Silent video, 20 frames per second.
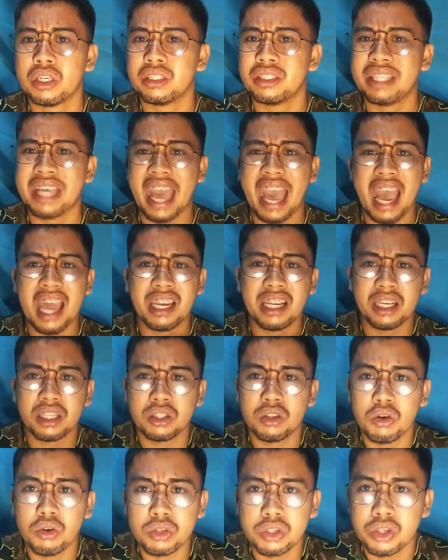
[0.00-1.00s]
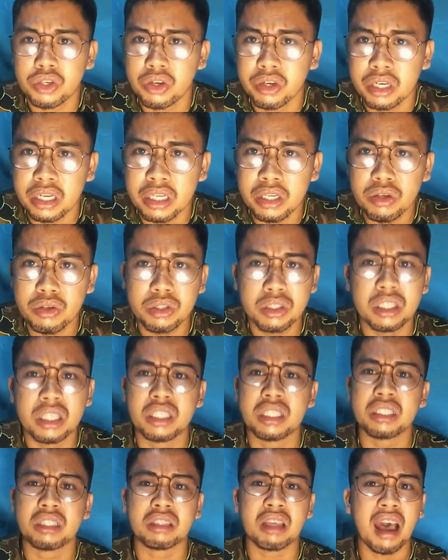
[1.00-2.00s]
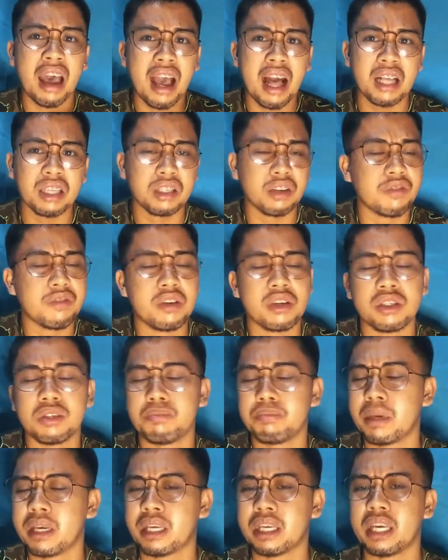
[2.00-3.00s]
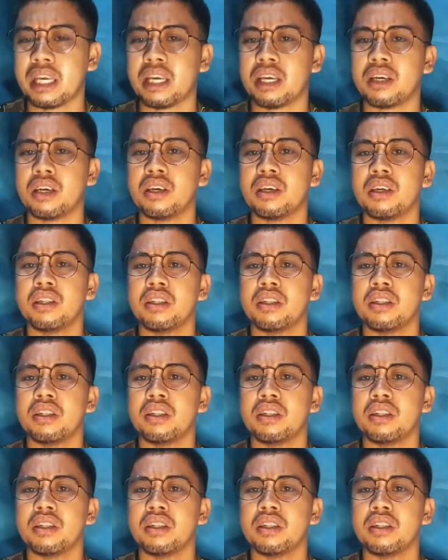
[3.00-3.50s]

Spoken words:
the anecdotes you're gonna use, the styles of your speaking.